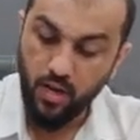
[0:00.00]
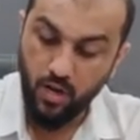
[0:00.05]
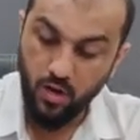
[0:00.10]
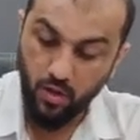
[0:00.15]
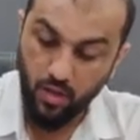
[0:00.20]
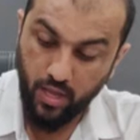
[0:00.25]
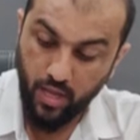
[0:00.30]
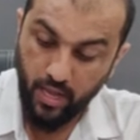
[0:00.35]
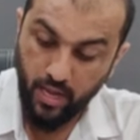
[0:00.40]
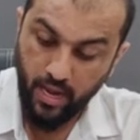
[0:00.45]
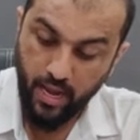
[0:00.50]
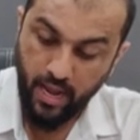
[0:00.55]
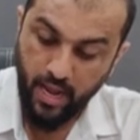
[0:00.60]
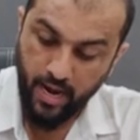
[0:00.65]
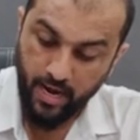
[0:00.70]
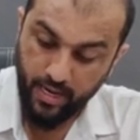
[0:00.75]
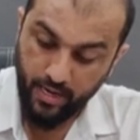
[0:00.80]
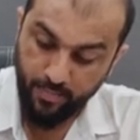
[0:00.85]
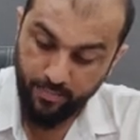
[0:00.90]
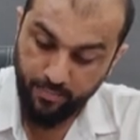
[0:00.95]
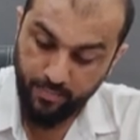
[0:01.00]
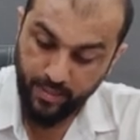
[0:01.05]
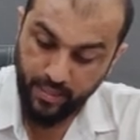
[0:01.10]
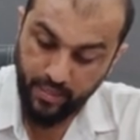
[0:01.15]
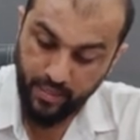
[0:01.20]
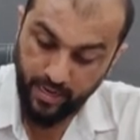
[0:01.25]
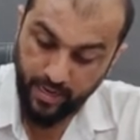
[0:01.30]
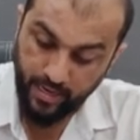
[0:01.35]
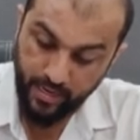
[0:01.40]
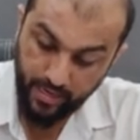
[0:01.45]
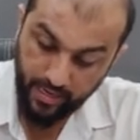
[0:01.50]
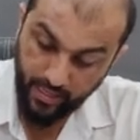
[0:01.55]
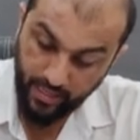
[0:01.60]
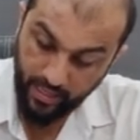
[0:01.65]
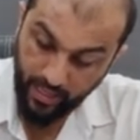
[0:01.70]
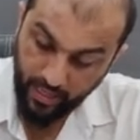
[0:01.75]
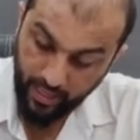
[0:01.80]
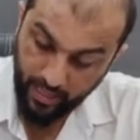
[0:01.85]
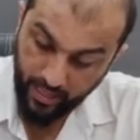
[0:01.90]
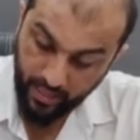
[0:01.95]
Looking at B and
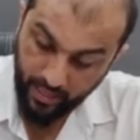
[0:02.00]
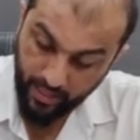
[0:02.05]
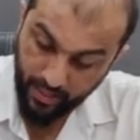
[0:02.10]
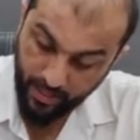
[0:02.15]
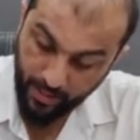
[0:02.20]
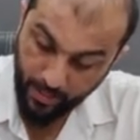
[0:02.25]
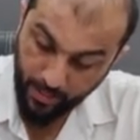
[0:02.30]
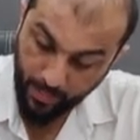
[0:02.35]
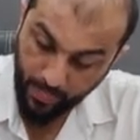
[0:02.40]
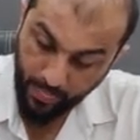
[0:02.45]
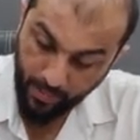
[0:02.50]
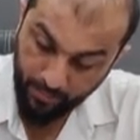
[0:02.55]
A,